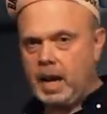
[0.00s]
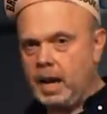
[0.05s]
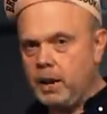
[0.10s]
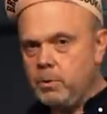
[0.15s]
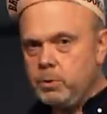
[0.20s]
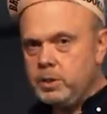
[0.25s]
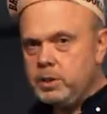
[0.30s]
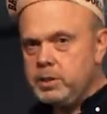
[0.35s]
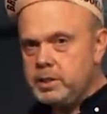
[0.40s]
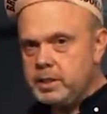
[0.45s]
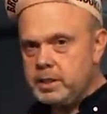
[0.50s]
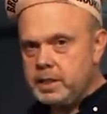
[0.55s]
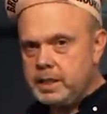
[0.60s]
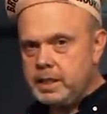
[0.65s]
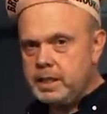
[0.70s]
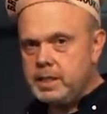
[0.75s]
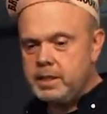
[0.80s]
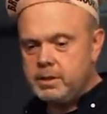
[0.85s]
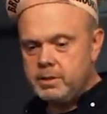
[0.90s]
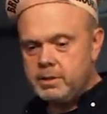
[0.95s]
I will
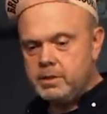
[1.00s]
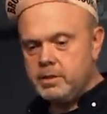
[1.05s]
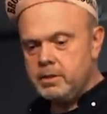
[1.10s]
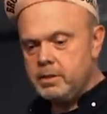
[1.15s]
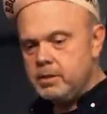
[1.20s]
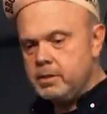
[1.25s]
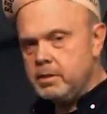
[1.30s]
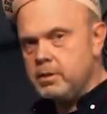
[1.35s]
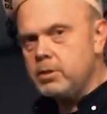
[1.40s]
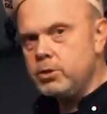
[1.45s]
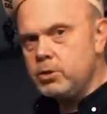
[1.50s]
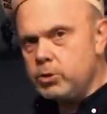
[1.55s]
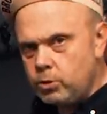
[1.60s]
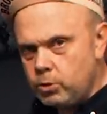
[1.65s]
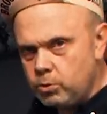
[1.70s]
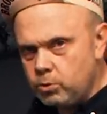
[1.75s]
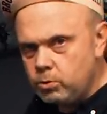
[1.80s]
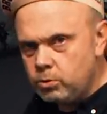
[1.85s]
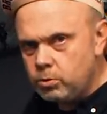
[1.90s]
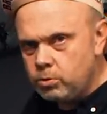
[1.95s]
see
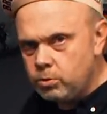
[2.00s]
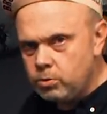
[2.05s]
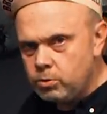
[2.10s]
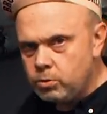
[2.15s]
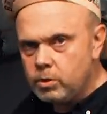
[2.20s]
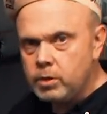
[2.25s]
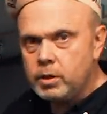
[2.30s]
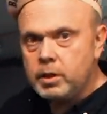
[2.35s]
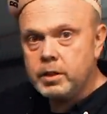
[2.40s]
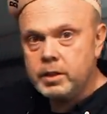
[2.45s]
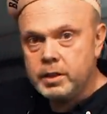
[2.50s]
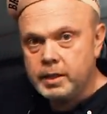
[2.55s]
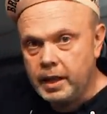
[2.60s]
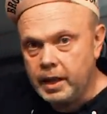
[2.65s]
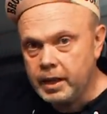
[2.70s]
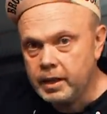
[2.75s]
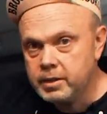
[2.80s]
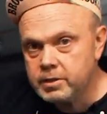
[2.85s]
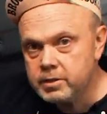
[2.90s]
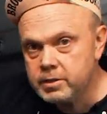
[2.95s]
you
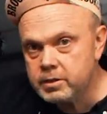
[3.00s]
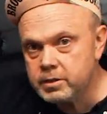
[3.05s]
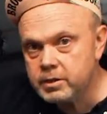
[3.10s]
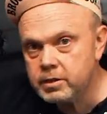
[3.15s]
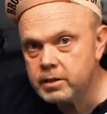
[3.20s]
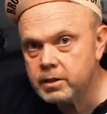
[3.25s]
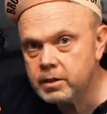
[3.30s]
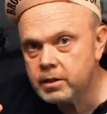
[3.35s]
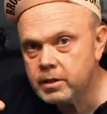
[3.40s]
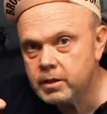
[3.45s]
next